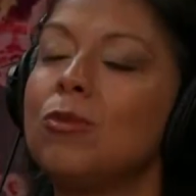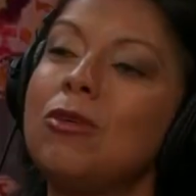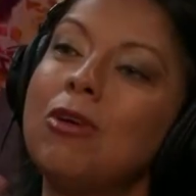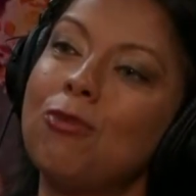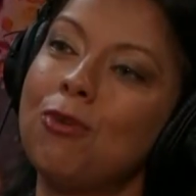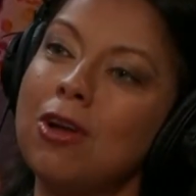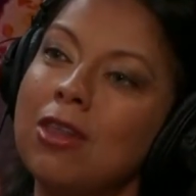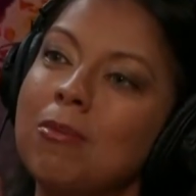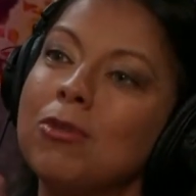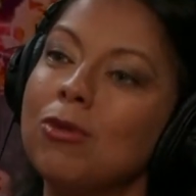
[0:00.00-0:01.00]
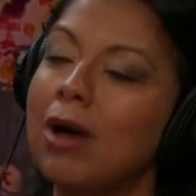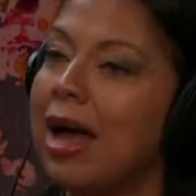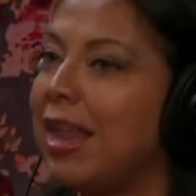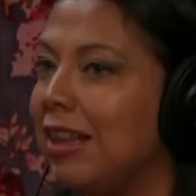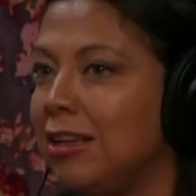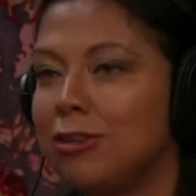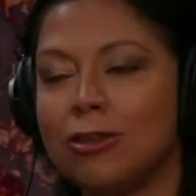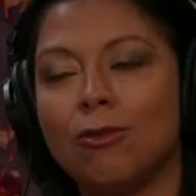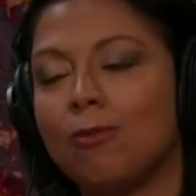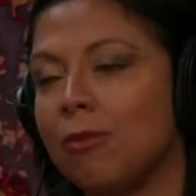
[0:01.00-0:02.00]
we refer them to a list
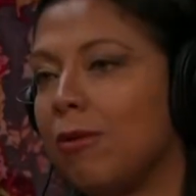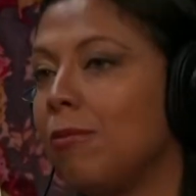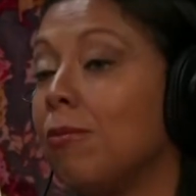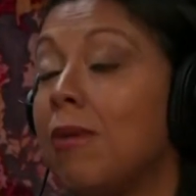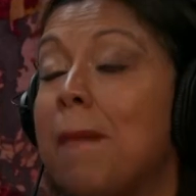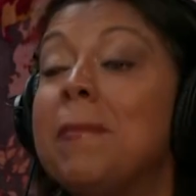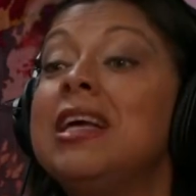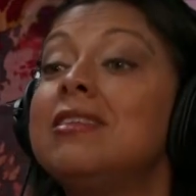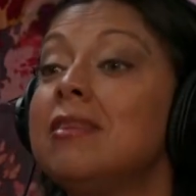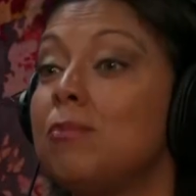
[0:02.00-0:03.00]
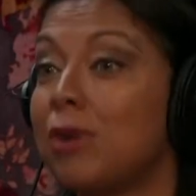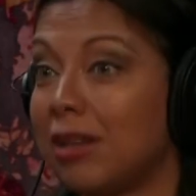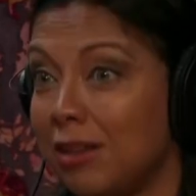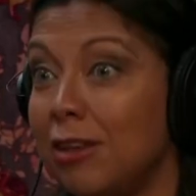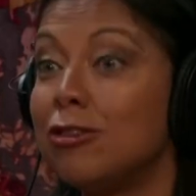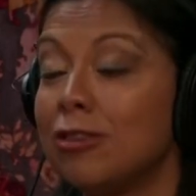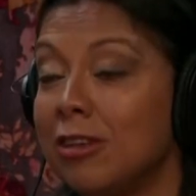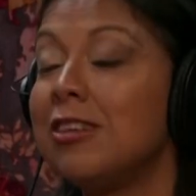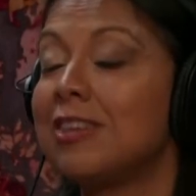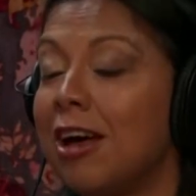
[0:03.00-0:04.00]
of amazing
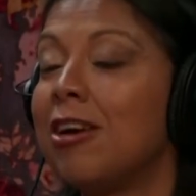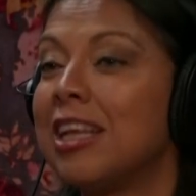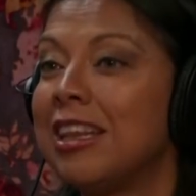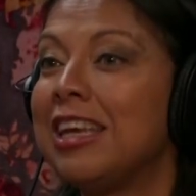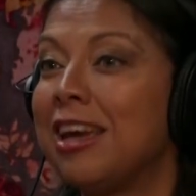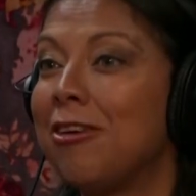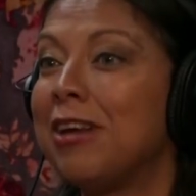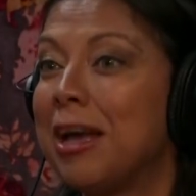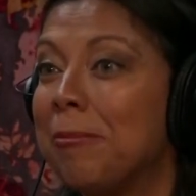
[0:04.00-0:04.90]
practitioners out in the area.